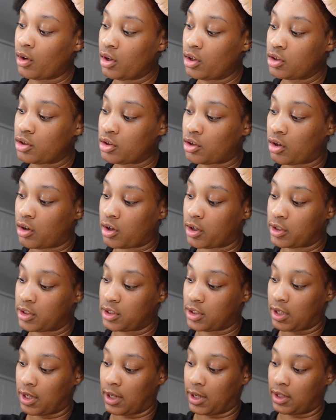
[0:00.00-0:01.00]
start
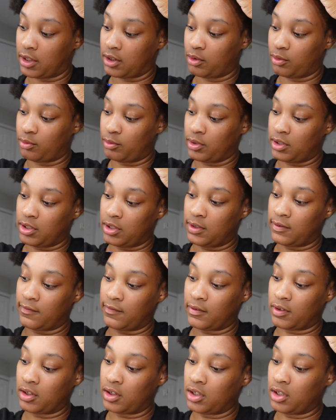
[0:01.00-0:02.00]
to add the
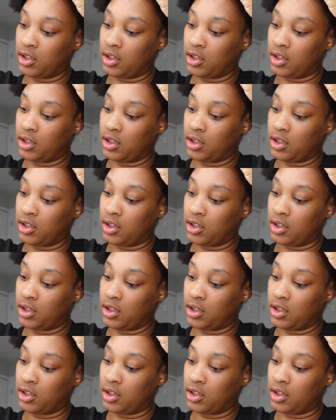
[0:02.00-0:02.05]
weave.